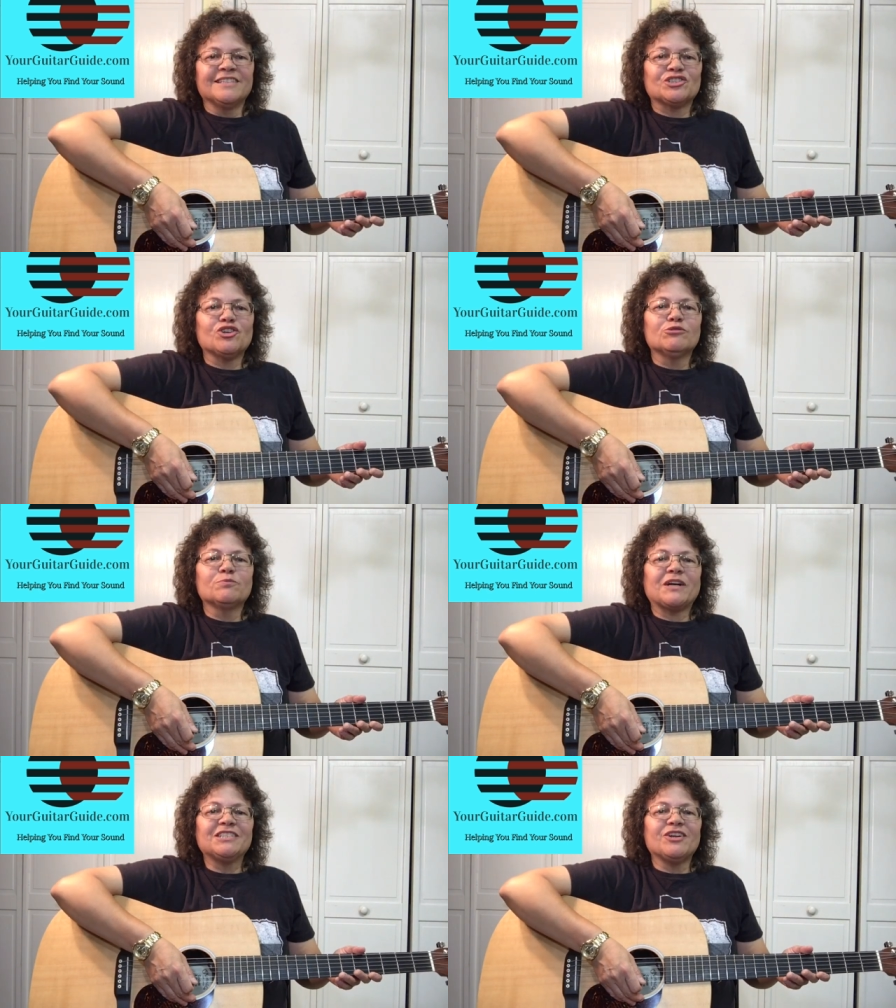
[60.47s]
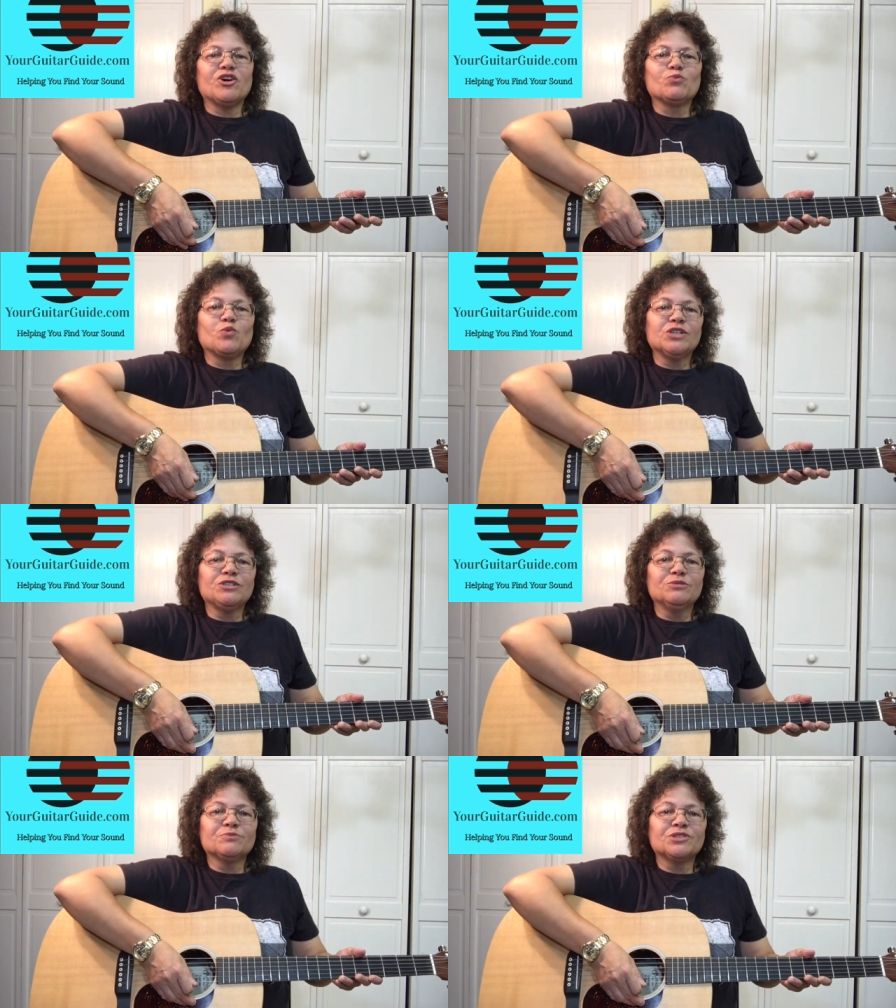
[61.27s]
This song by Don
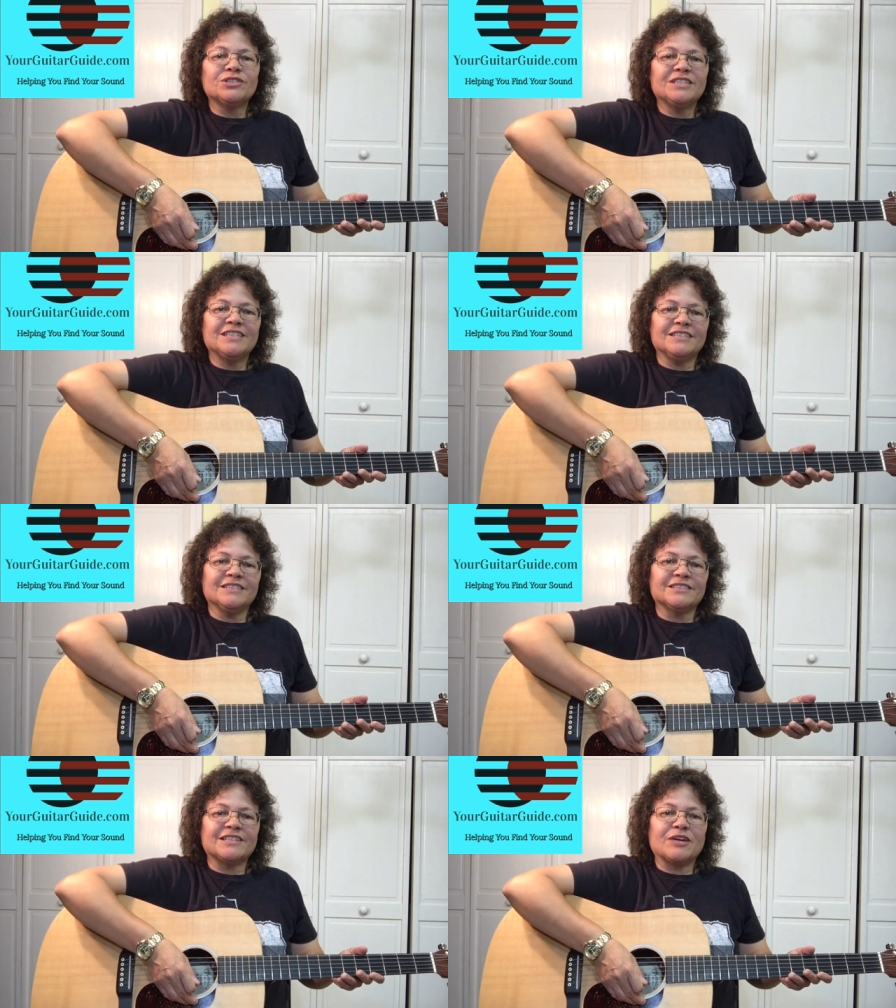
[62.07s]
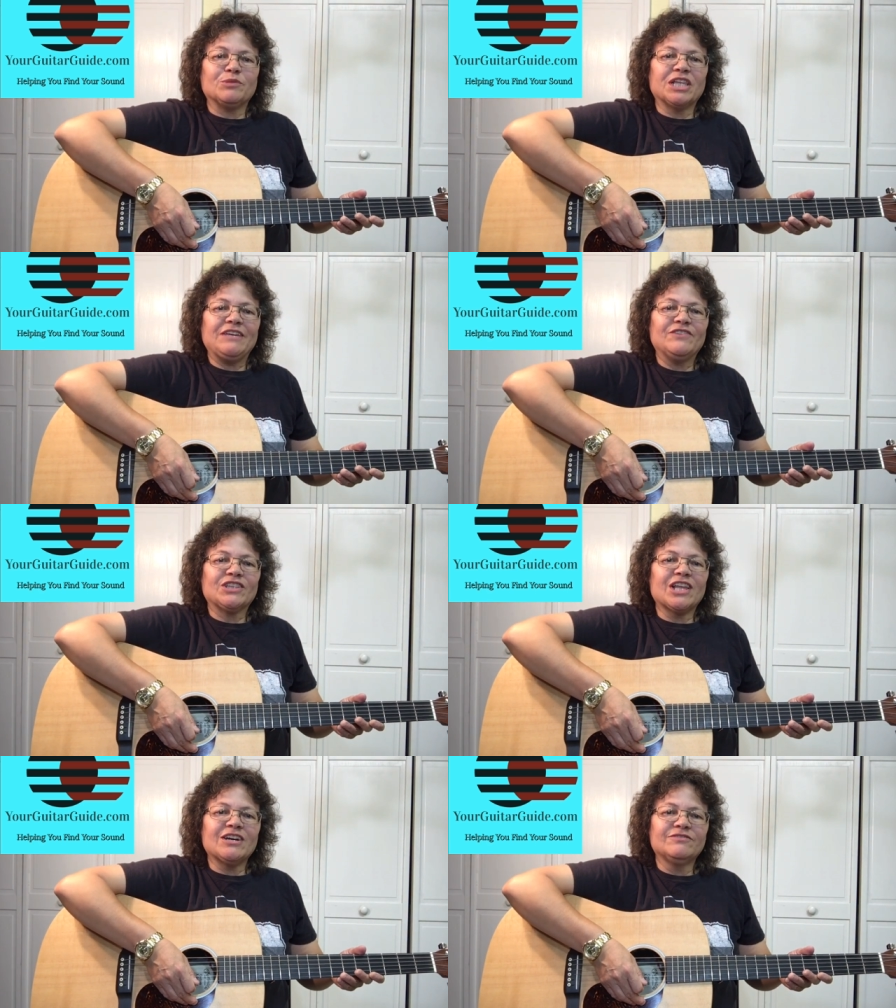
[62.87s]
Williams is I Believe
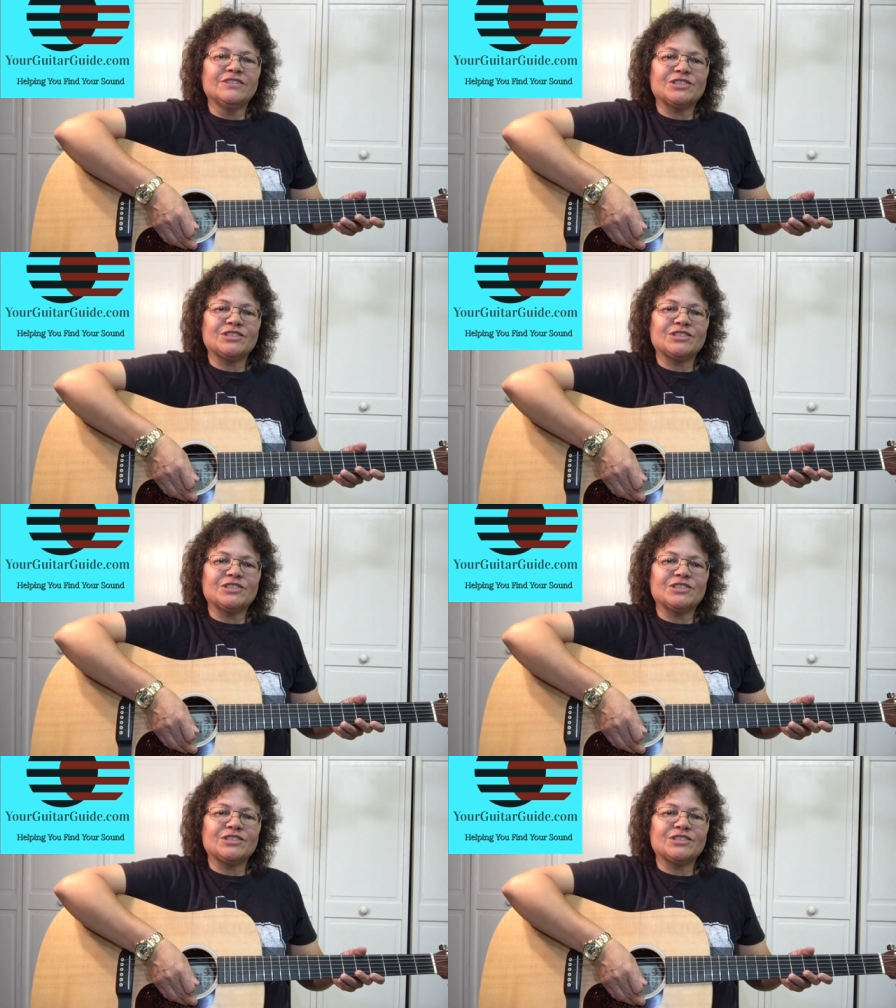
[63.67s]
in Love.